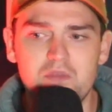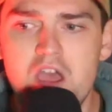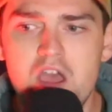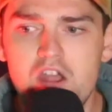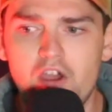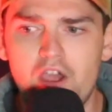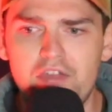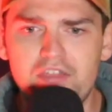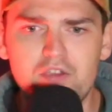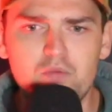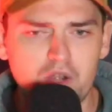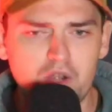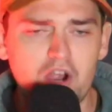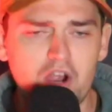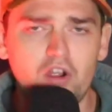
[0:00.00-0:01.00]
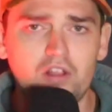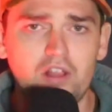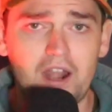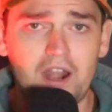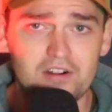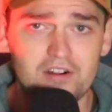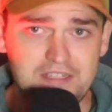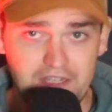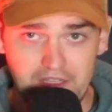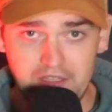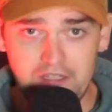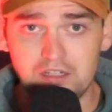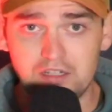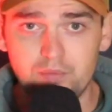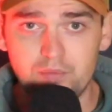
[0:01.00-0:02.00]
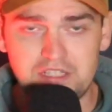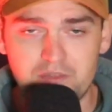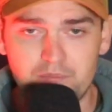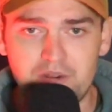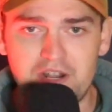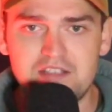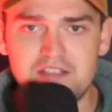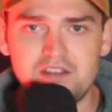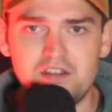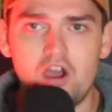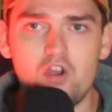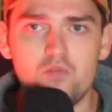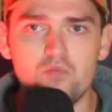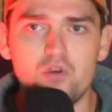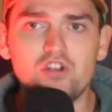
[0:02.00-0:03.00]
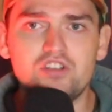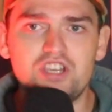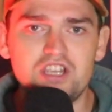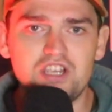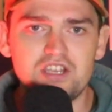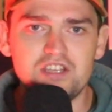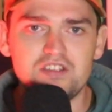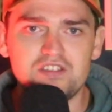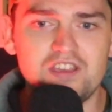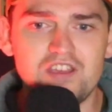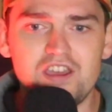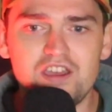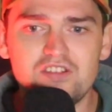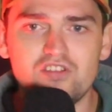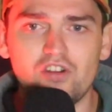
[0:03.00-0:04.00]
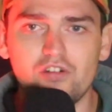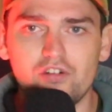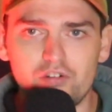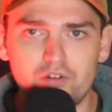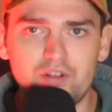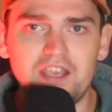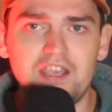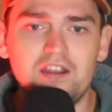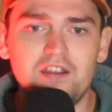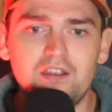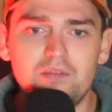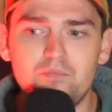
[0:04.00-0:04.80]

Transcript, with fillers: Now, I think we all are still a little bit surprised at how much he is sort of rotating,